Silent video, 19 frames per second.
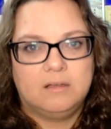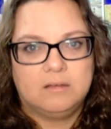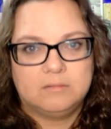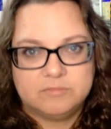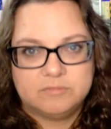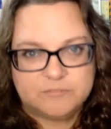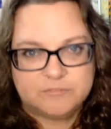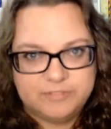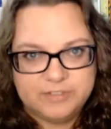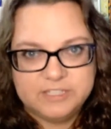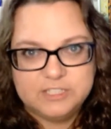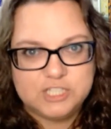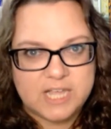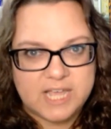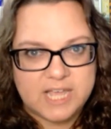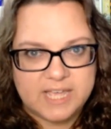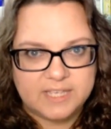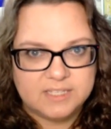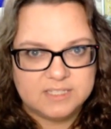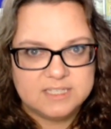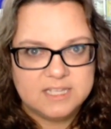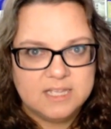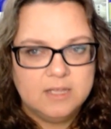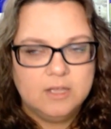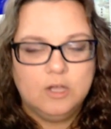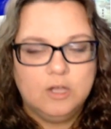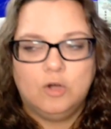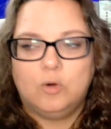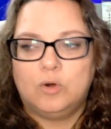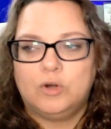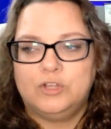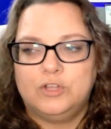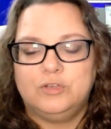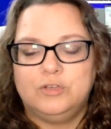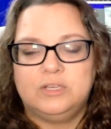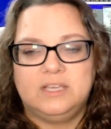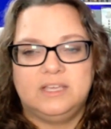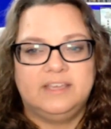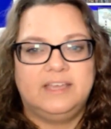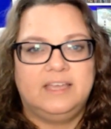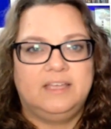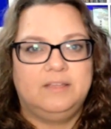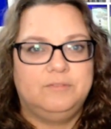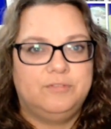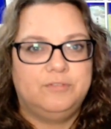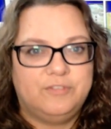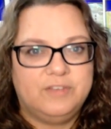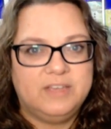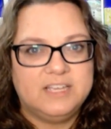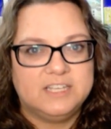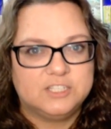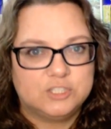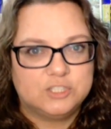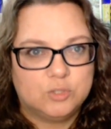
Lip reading: fish eggs, or you can gain fish,